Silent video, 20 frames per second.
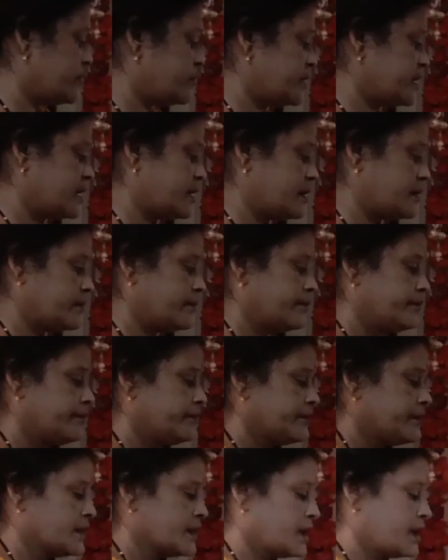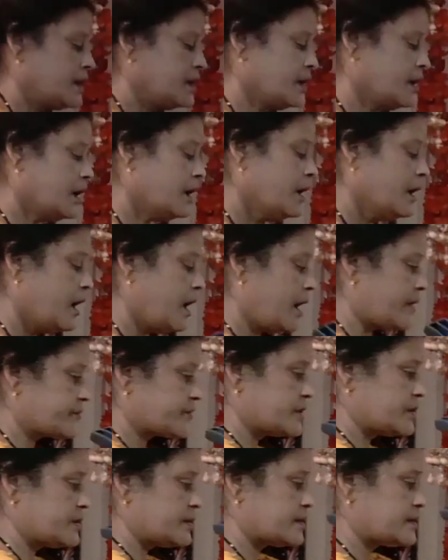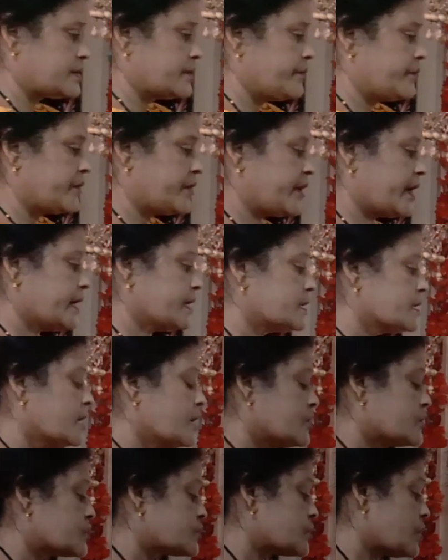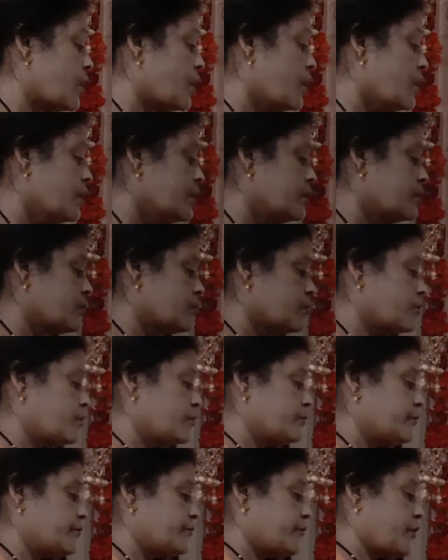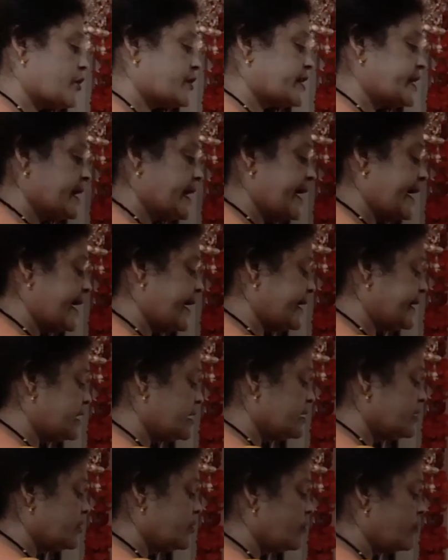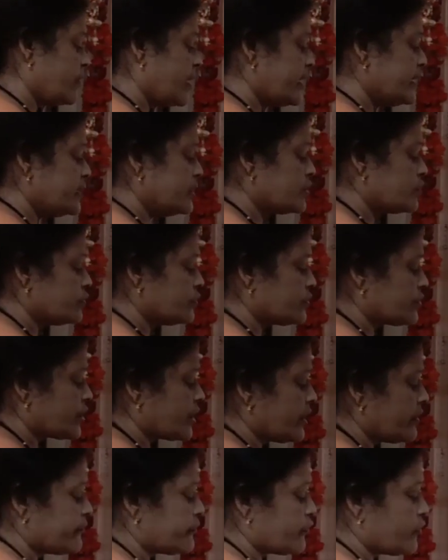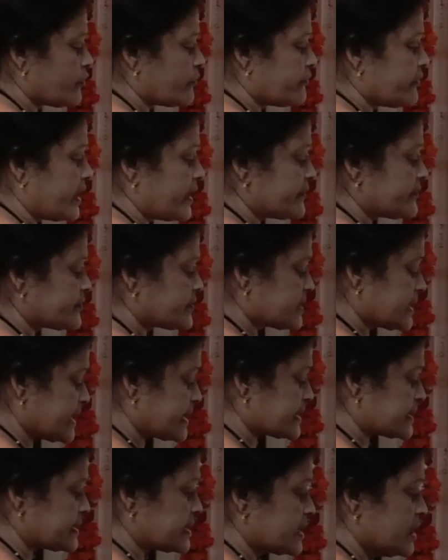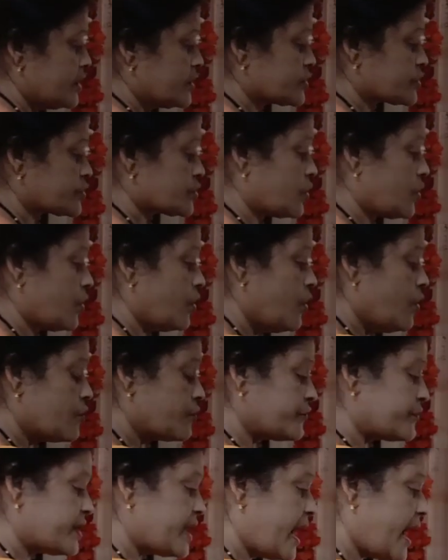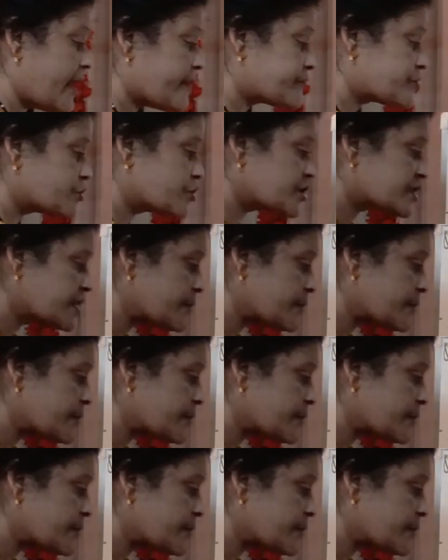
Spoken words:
will be there. Clear? After this, right? So 48, 1, 2, 3, 4, 5, 6. So we have to